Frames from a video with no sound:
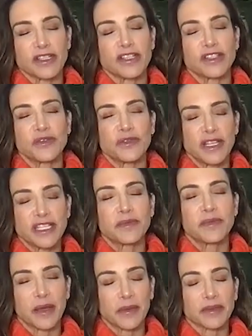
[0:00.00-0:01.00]
you need to be
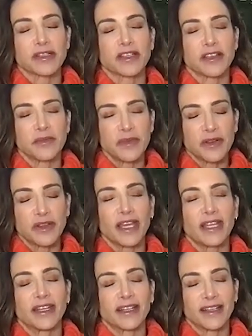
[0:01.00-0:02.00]
able to communicate
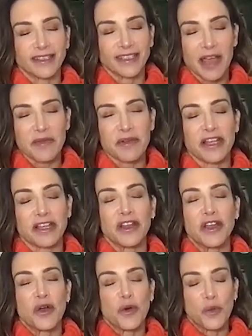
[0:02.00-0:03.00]
and collaborate
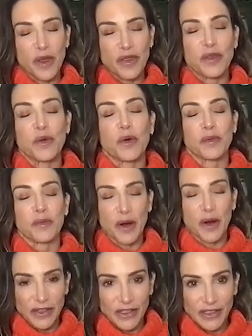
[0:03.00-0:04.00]
with your
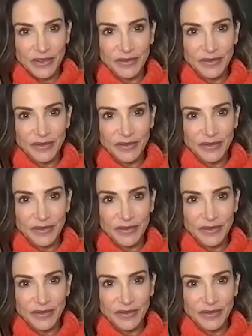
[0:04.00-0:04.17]
partner.